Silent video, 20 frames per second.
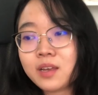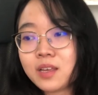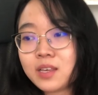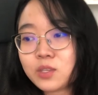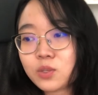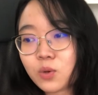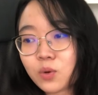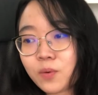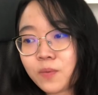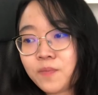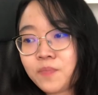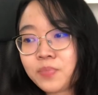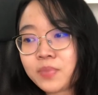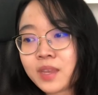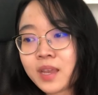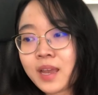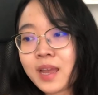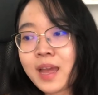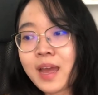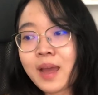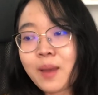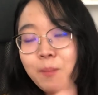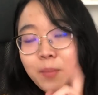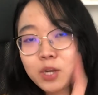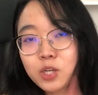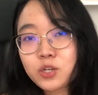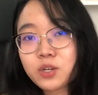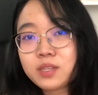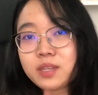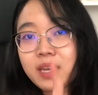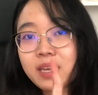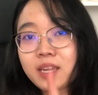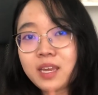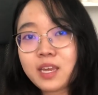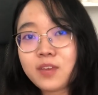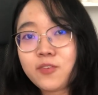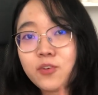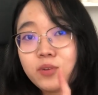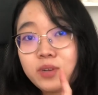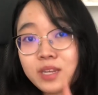So make sure to take it
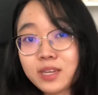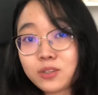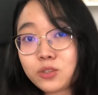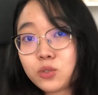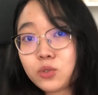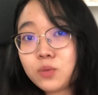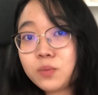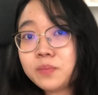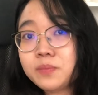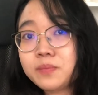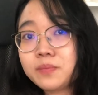if you need to.